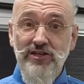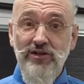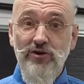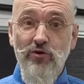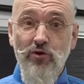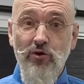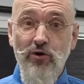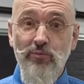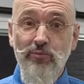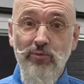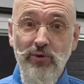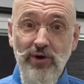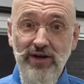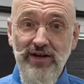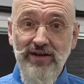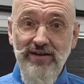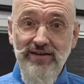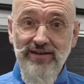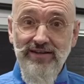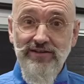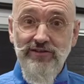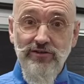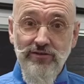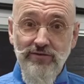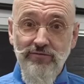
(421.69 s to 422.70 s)
incorporate it
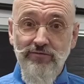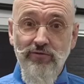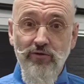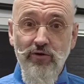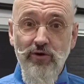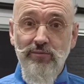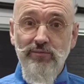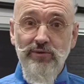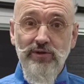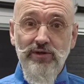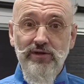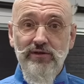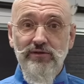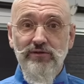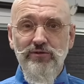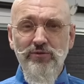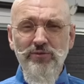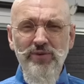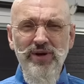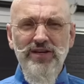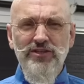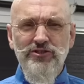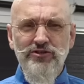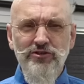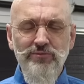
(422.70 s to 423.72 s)
into the formula the
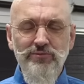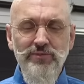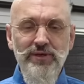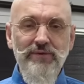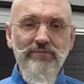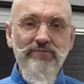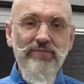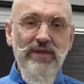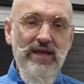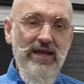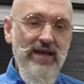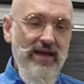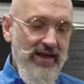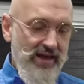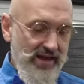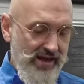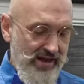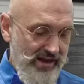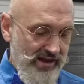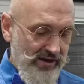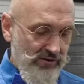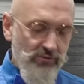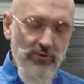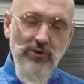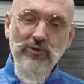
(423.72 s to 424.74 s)
way it should be.
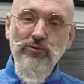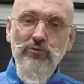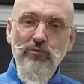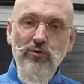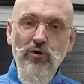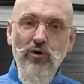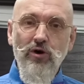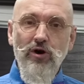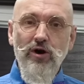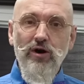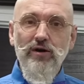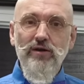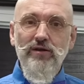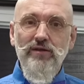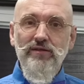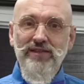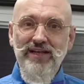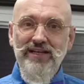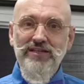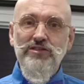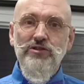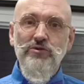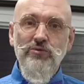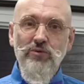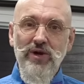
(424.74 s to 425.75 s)
And with Roar,
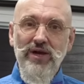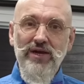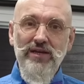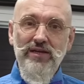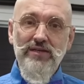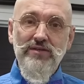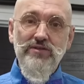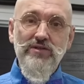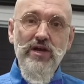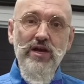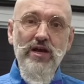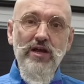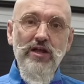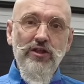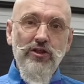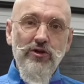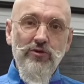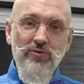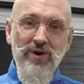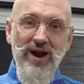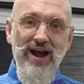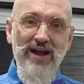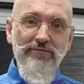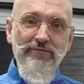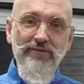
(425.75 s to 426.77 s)
that's the way it is. The
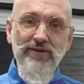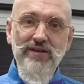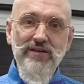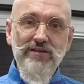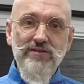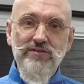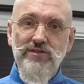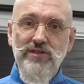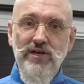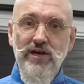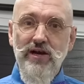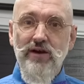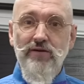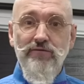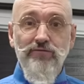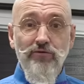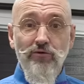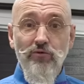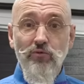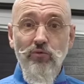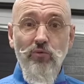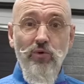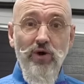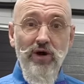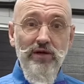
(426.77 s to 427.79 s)
graphene is there
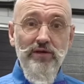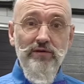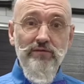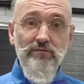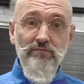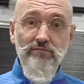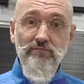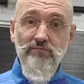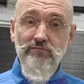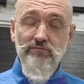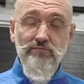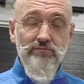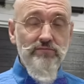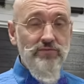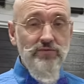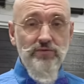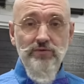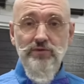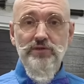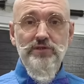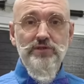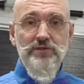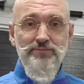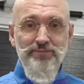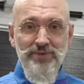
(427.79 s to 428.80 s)
for one
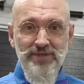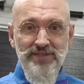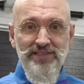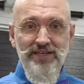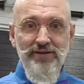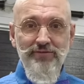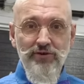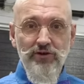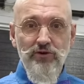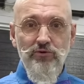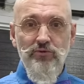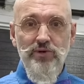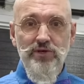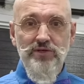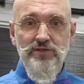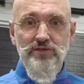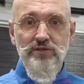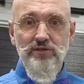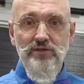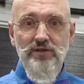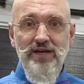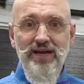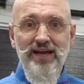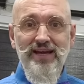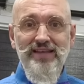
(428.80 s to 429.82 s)
specific
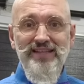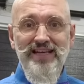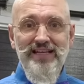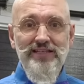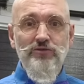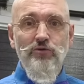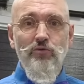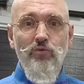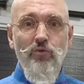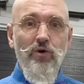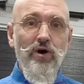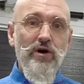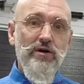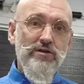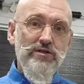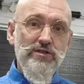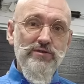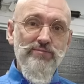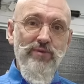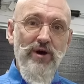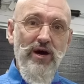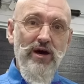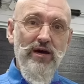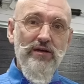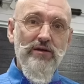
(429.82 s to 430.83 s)
reason, and that's water
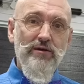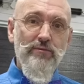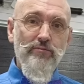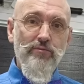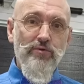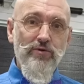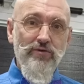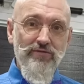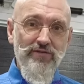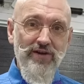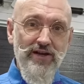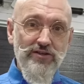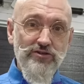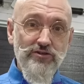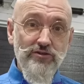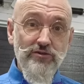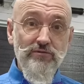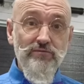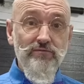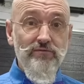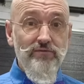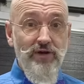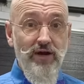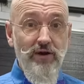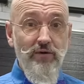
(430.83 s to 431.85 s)
spot prevention.
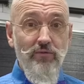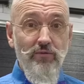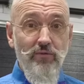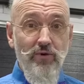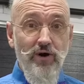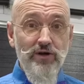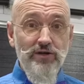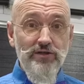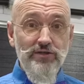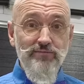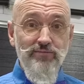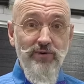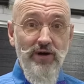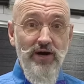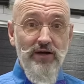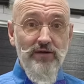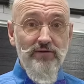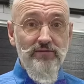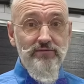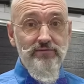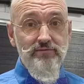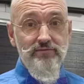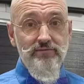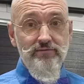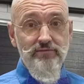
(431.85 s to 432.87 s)
Not water
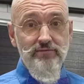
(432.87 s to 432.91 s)
spot,